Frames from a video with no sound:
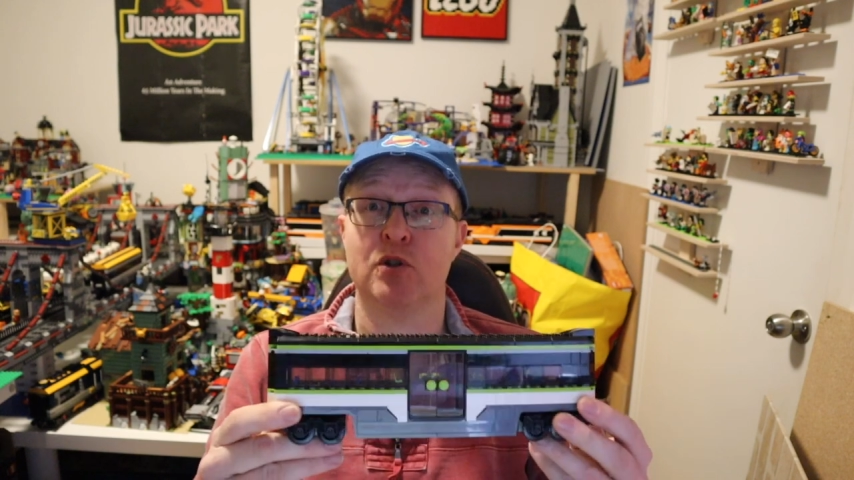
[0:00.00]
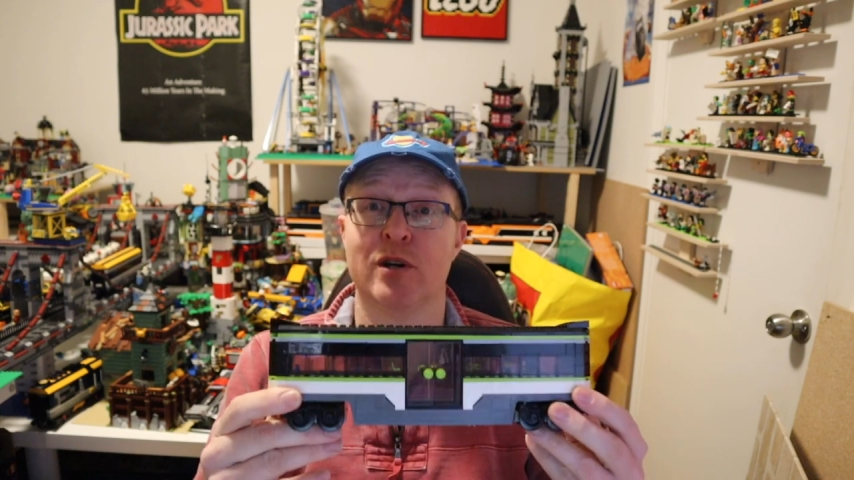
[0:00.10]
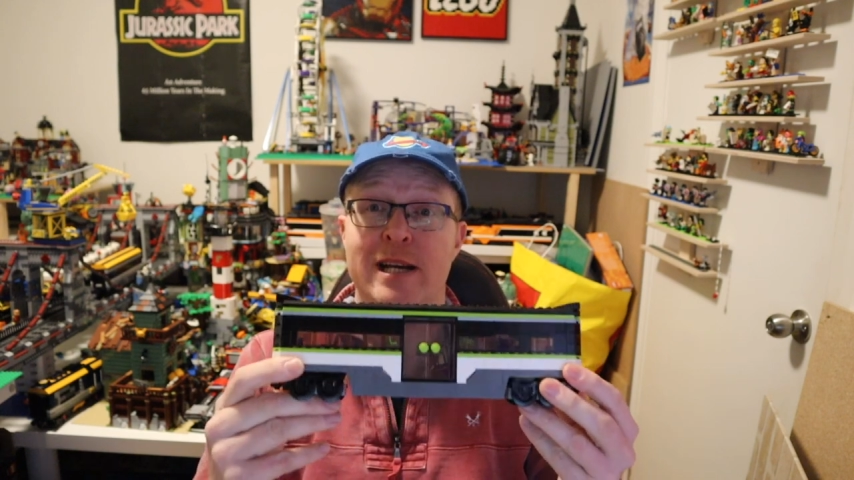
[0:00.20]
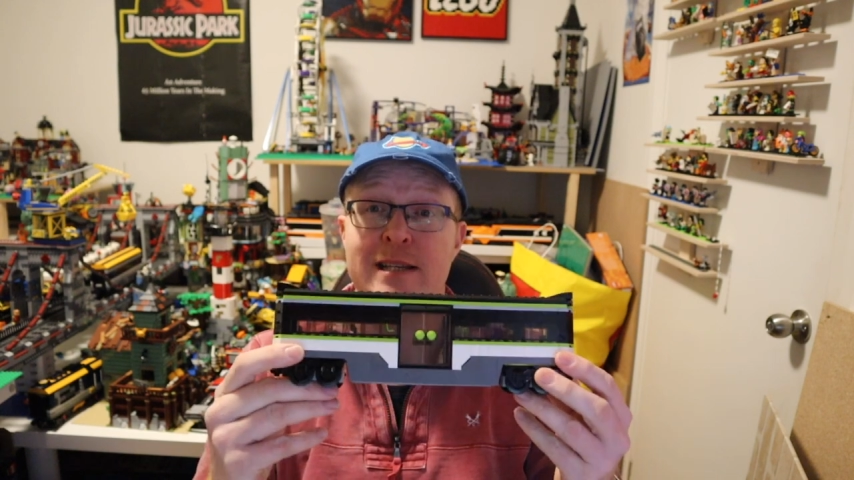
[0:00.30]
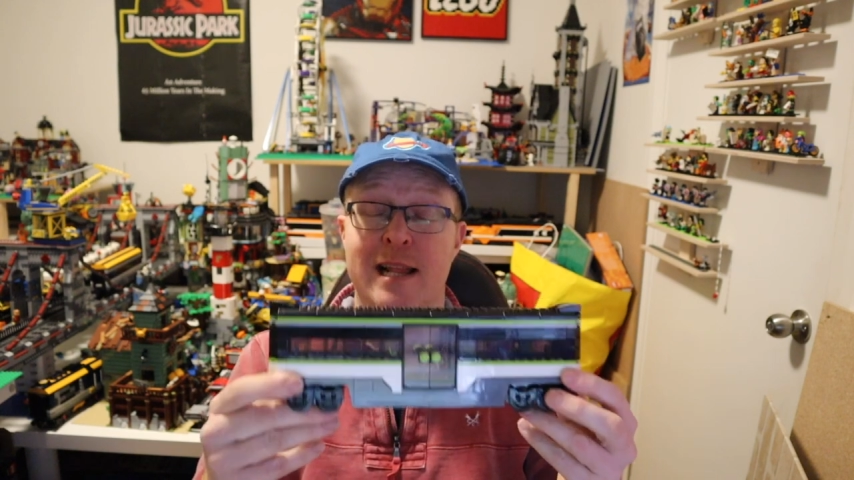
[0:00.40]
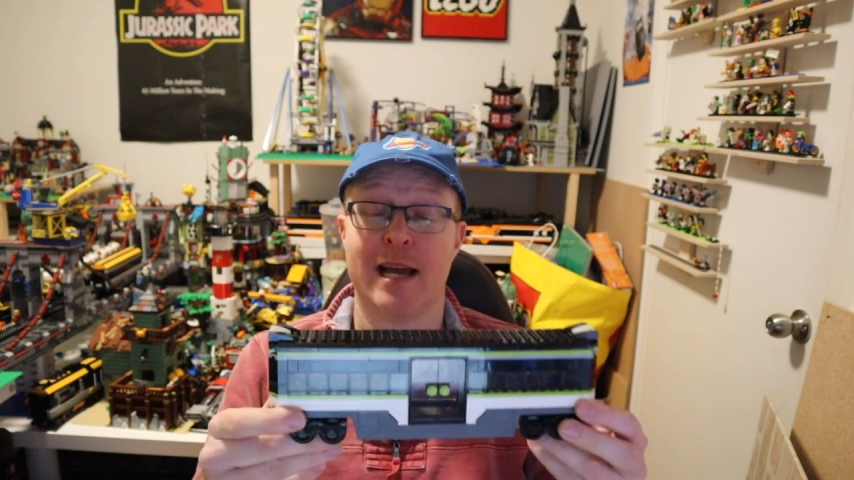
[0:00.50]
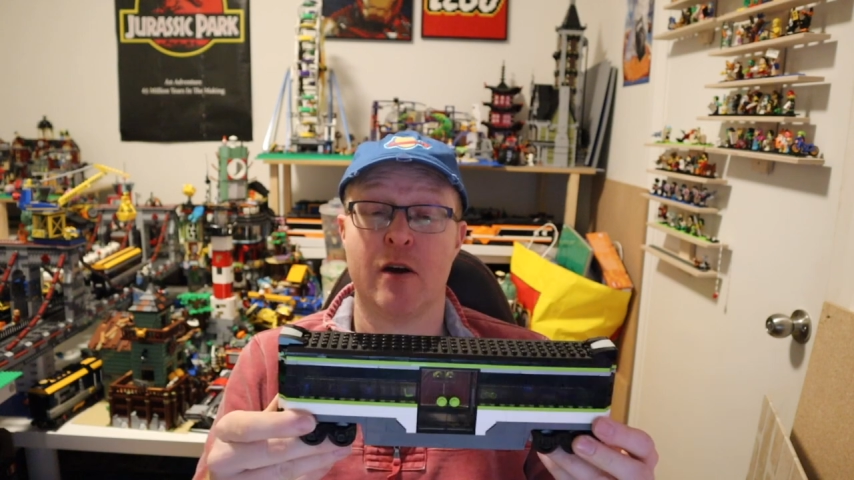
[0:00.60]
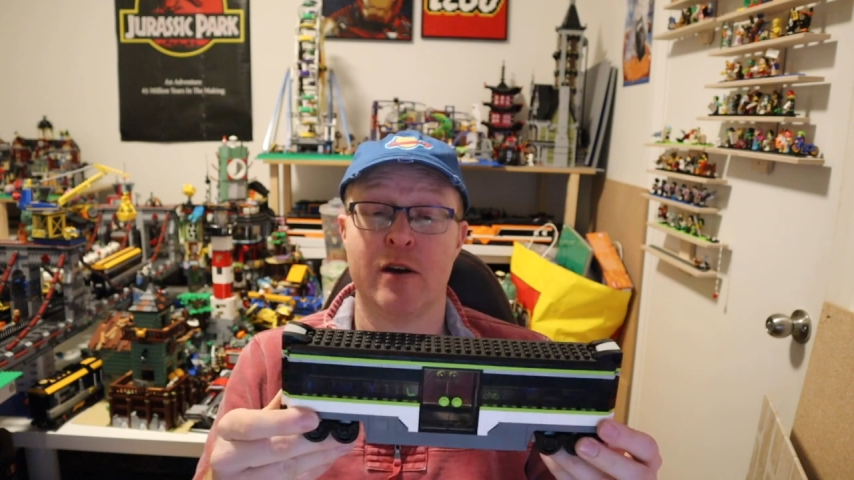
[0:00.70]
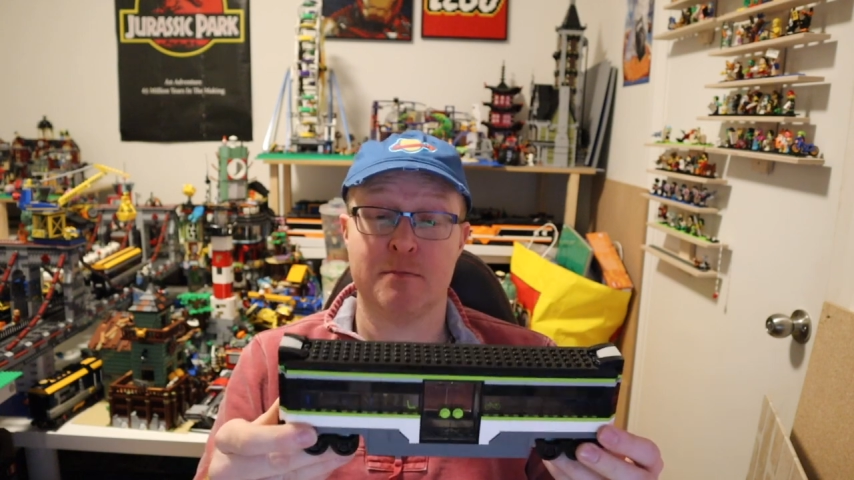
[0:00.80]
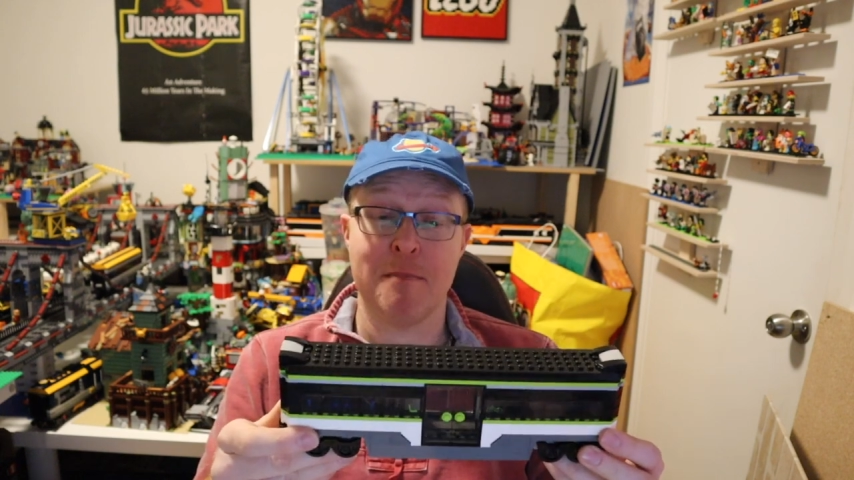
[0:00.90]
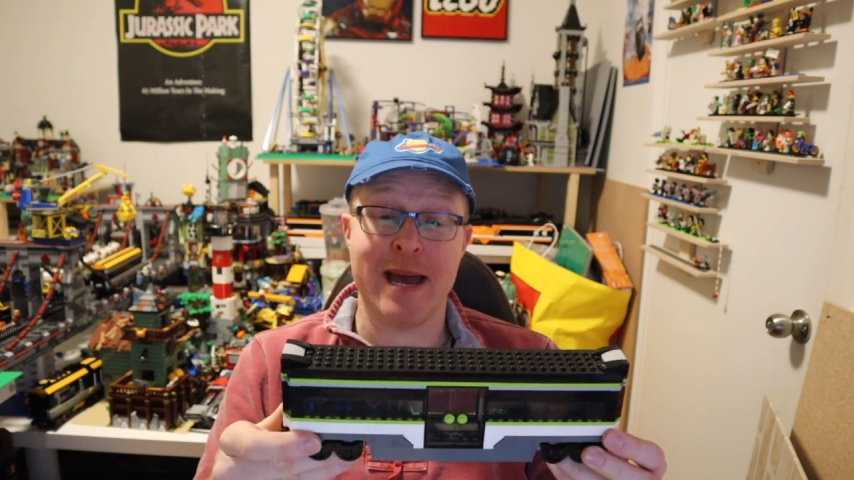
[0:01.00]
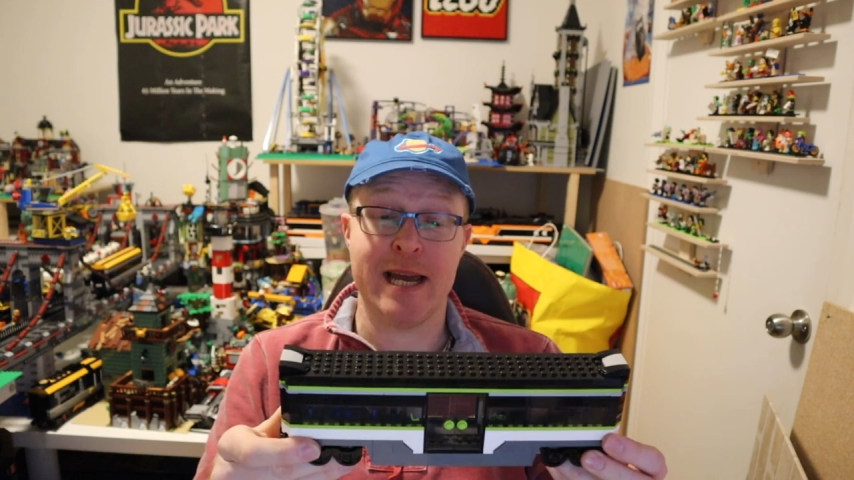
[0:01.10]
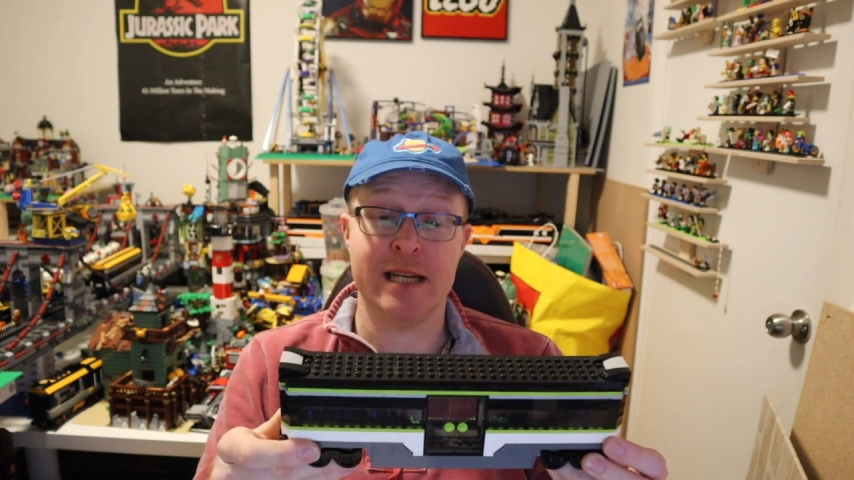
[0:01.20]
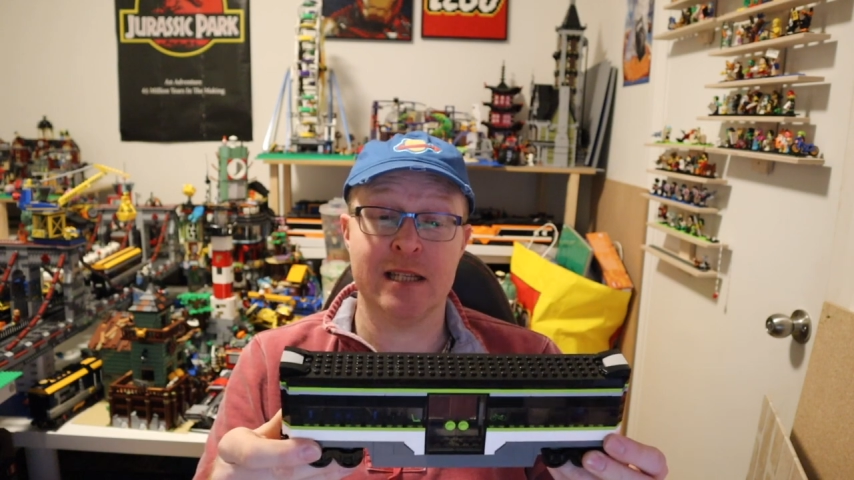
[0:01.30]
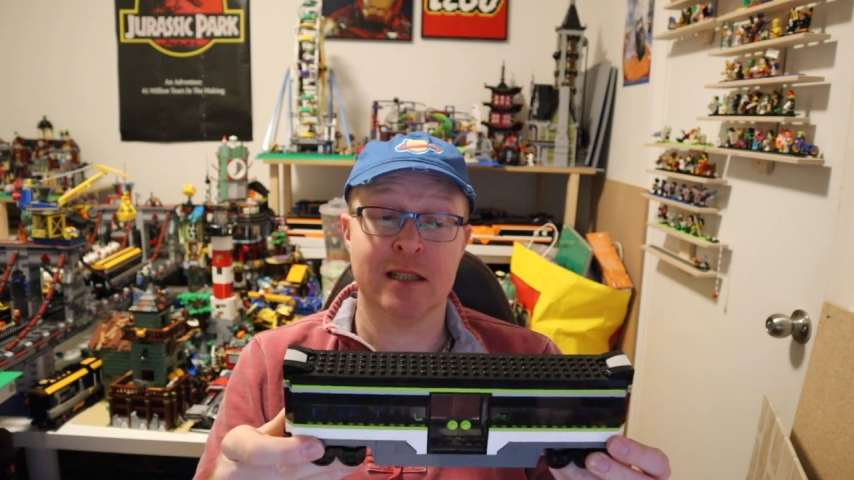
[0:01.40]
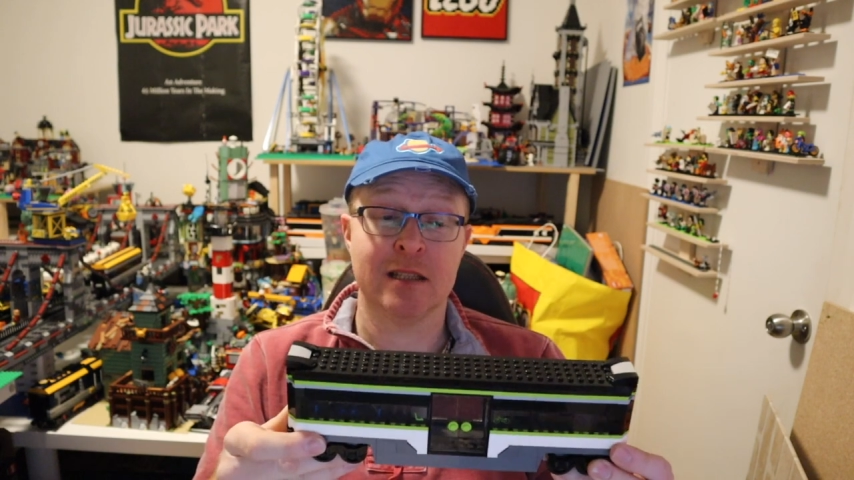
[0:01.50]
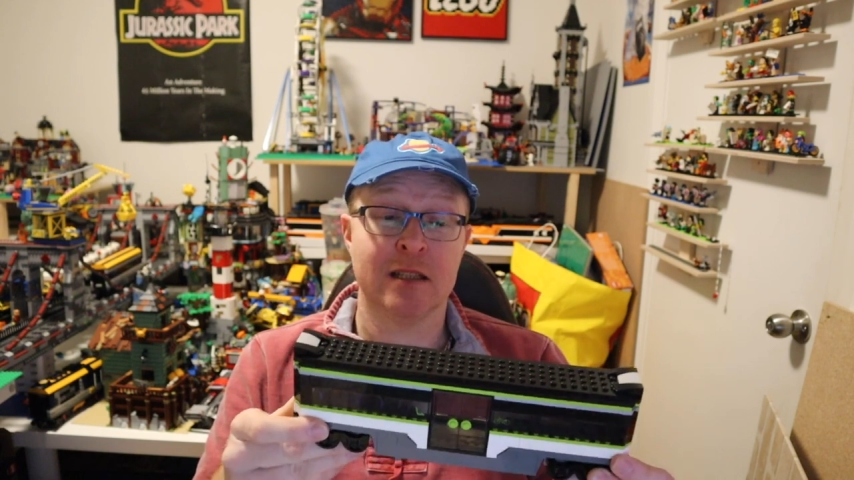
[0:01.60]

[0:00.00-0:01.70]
trains LEGO has made